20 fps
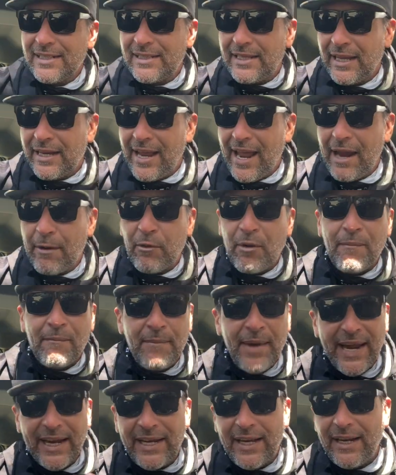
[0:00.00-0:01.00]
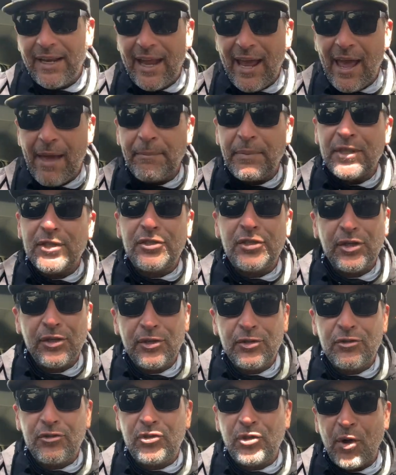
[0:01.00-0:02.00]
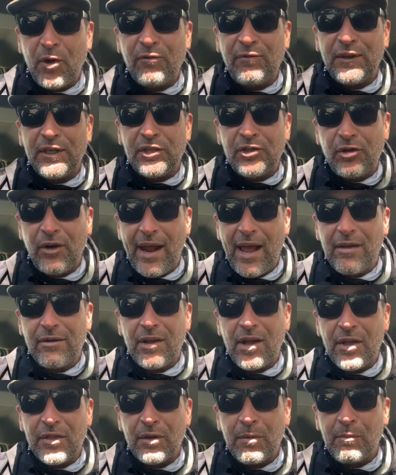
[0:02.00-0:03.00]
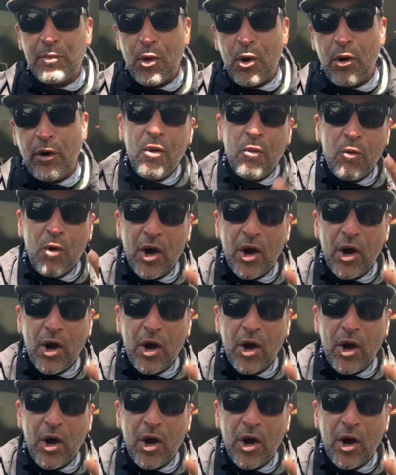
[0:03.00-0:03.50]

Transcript: Today we're making it happen, two trophy trout on the board,